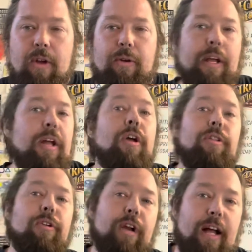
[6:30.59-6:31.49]
Okay,
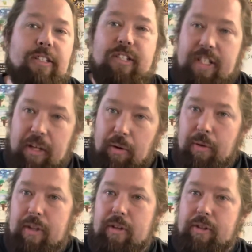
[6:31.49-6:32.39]
they're not skilled
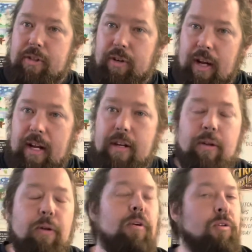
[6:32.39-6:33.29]
in their trade.
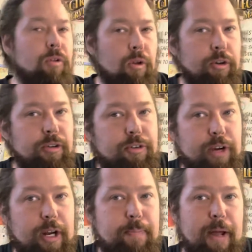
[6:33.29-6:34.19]
Learn the
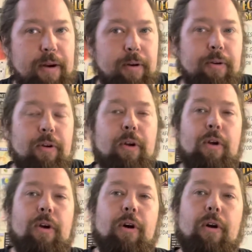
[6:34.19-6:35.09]
trade better.
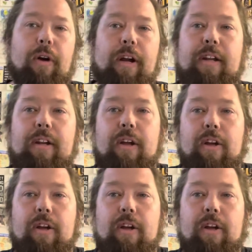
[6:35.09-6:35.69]
All right